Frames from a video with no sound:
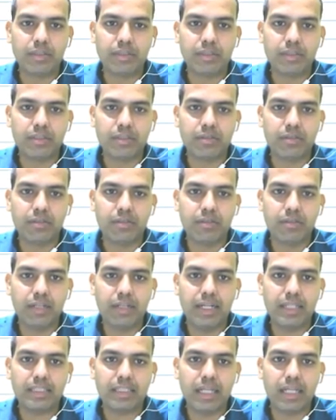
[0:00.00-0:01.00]
So
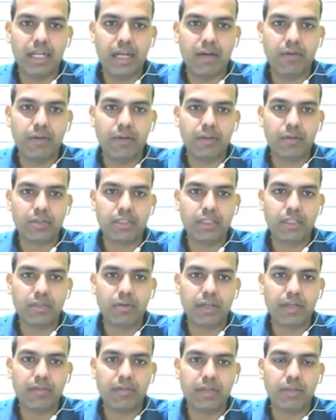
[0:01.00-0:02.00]
let's allow user to
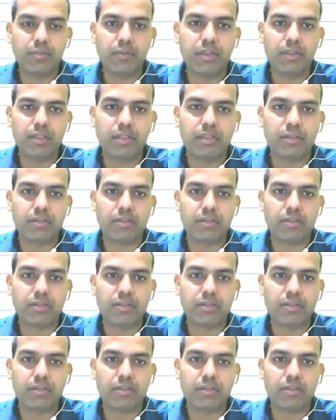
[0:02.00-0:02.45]
give input.